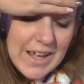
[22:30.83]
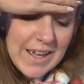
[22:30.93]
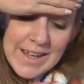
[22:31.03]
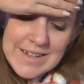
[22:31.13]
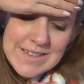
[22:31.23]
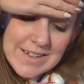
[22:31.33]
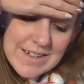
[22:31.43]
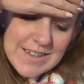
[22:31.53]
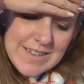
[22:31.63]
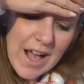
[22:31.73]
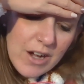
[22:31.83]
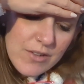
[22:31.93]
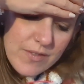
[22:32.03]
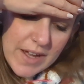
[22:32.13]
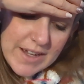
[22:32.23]
Is it a
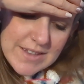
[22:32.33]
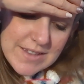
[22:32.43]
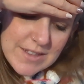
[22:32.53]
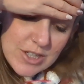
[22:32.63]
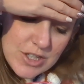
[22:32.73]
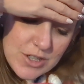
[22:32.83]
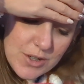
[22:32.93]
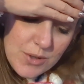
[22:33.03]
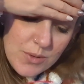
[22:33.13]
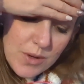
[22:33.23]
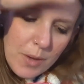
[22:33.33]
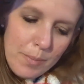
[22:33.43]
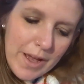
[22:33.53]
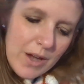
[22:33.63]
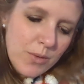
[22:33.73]
sacrifice to a
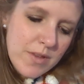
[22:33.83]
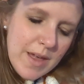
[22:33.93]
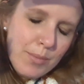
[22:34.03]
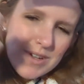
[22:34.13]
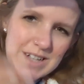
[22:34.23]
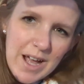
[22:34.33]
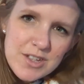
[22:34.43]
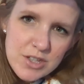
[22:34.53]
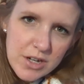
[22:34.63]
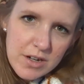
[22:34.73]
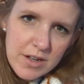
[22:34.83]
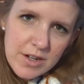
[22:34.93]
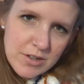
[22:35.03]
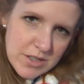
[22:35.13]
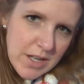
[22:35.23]
power that protects her
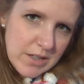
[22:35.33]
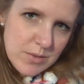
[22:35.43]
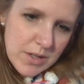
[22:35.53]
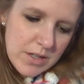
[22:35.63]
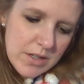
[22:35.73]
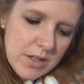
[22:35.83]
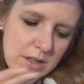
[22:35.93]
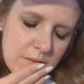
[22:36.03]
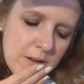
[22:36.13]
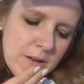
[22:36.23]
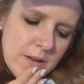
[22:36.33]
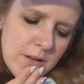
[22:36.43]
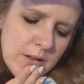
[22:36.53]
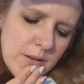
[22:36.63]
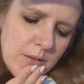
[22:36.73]
in her sex work?
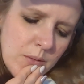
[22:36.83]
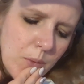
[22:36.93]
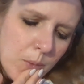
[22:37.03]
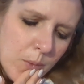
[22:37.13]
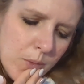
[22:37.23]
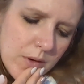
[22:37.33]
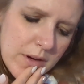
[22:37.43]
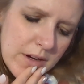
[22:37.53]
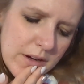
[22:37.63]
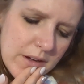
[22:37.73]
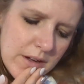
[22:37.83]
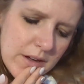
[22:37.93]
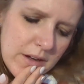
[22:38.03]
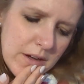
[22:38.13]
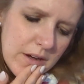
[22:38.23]
Or
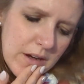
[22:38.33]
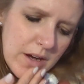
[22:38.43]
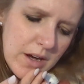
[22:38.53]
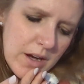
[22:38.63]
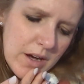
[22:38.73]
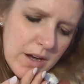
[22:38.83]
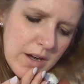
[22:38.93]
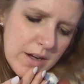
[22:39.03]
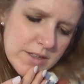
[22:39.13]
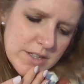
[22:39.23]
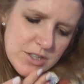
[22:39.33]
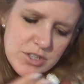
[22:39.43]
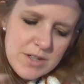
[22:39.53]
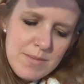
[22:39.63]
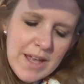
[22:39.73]
does
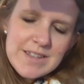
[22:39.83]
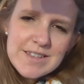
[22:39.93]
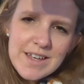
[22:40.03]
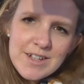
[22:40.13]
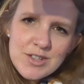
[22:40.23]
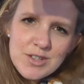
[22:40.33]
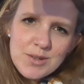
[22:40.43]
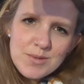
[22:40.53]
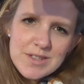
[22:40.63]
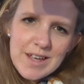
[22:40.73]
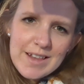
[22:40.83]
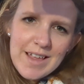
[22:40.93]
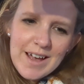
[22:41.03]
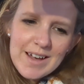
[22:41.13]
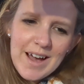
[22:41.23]
she make skin suits like
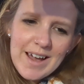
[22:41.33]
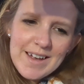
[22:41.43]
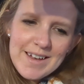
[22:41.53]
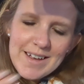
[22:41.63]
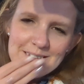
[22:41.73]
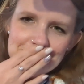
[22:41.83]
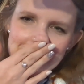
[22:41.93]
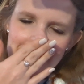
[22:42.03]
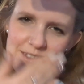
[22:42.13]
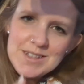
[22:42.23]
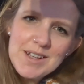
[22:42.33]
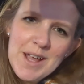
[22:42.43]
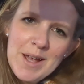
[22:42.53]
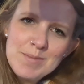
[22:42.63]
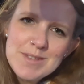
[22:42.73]
that guy in Silence of the
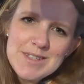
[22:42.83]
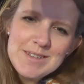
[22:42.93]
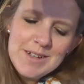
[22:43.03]
Lambs?